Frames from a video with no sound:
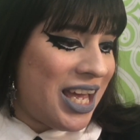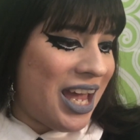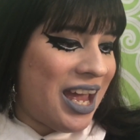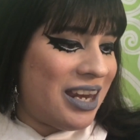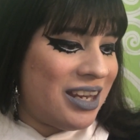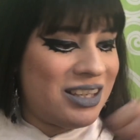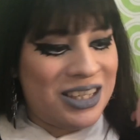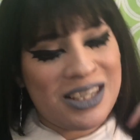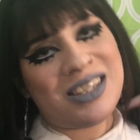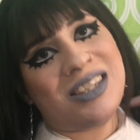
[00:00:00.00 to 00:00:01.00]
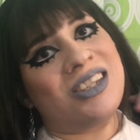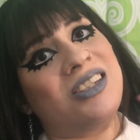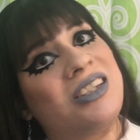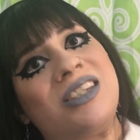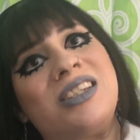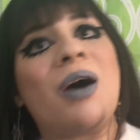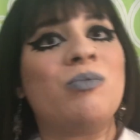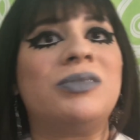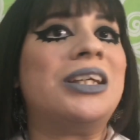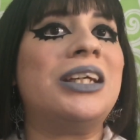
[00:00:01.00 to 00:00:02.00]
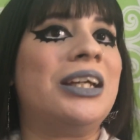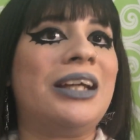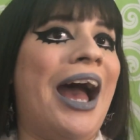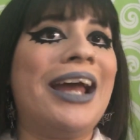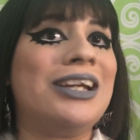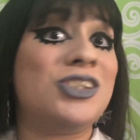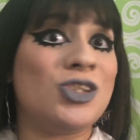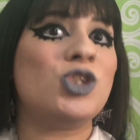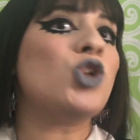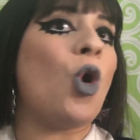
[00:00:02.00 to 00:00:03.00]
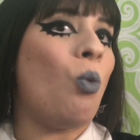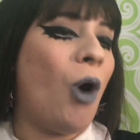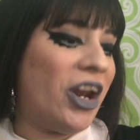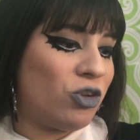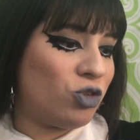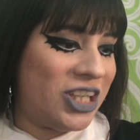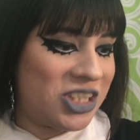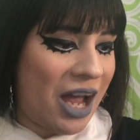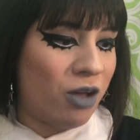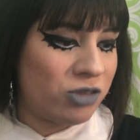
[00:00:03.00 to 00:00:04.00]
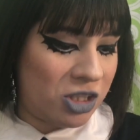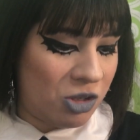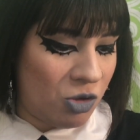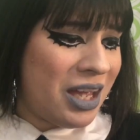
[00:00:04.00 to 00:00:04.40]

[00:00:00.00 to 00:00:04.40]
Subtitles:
And this is just something I just don't want to reach out to.